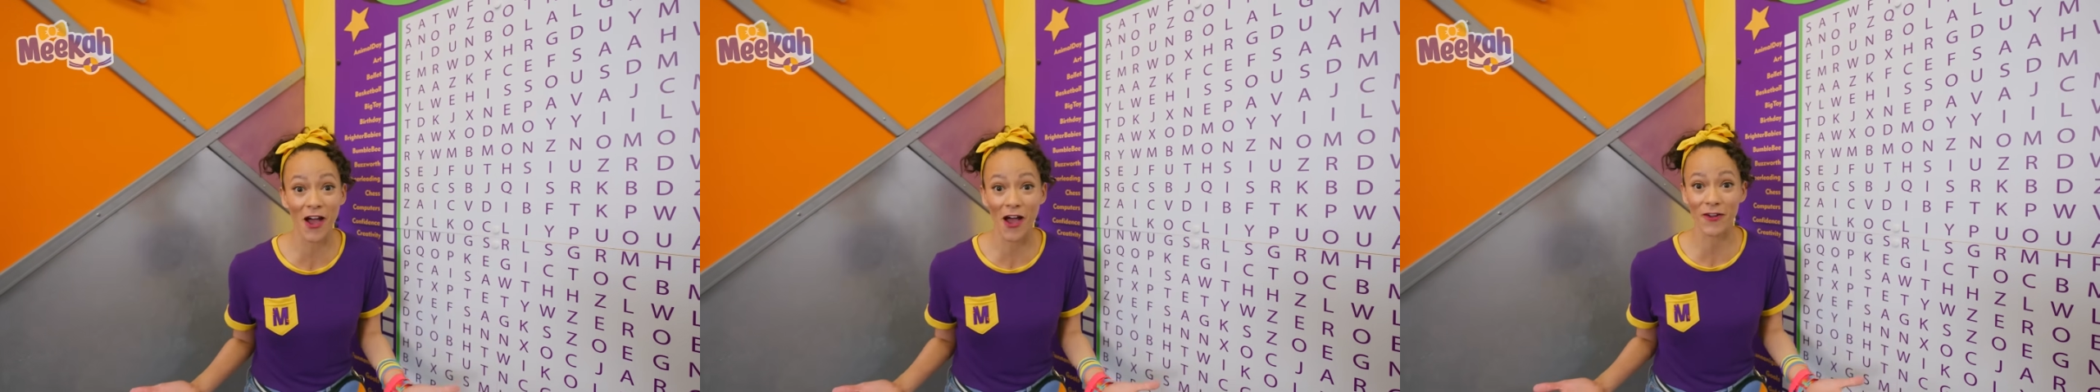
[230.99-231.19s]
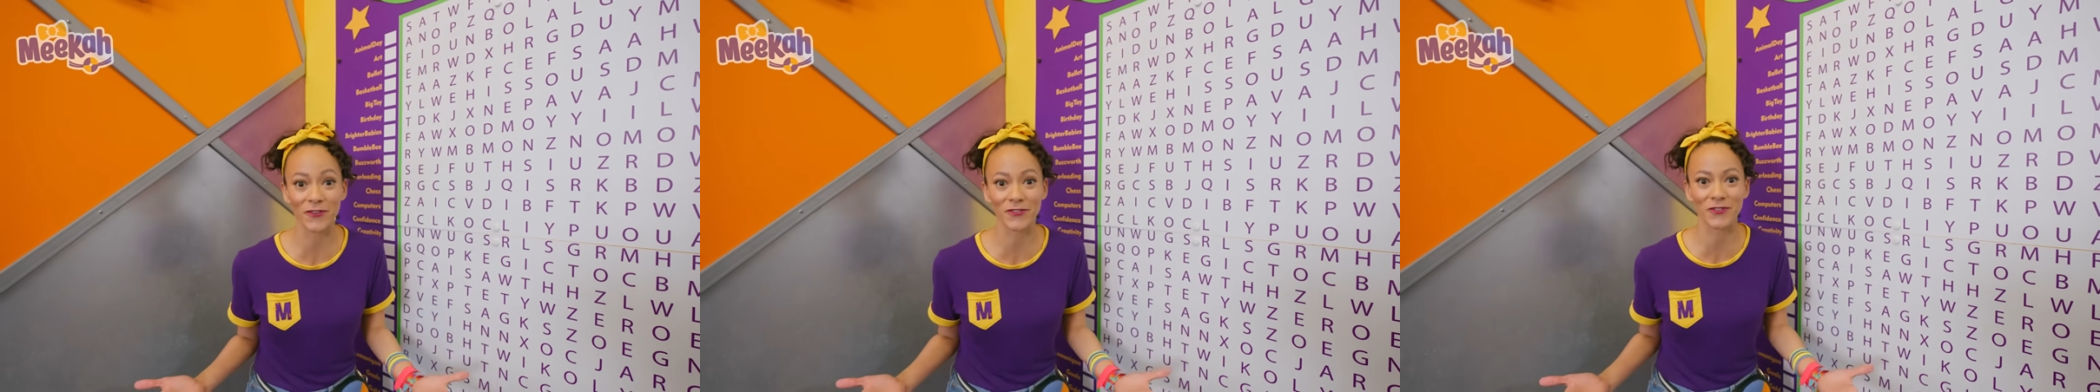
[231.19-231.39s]

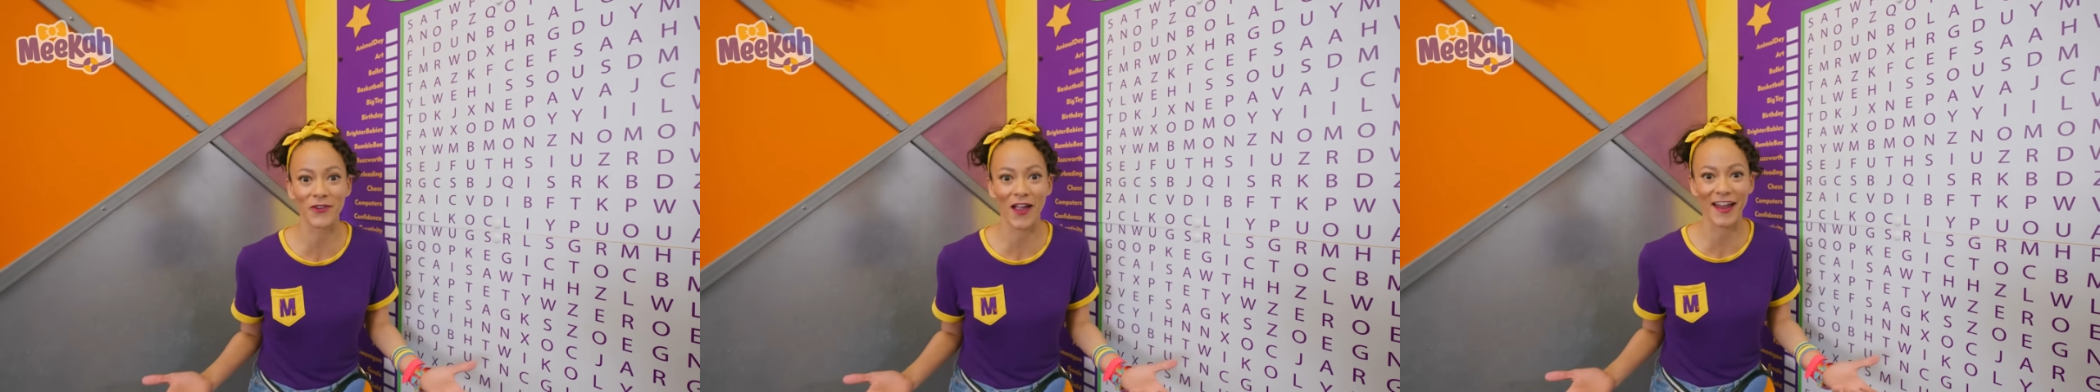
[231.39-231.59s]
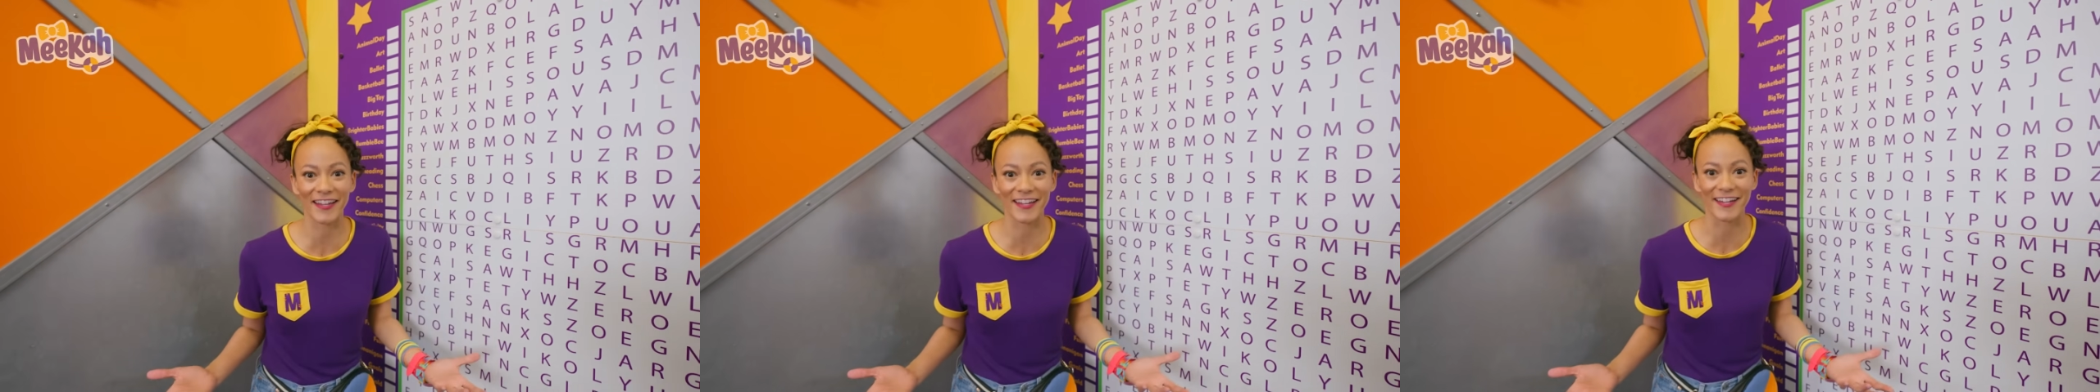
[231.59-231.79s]
goggles around